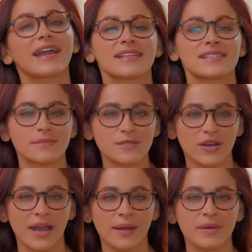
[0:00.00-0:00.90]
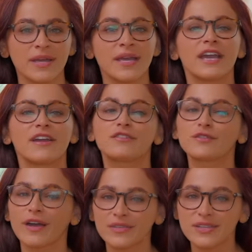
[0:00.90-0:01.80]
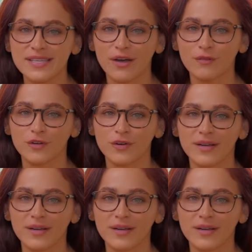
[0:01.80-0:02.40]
and subscribe if you found this helpful,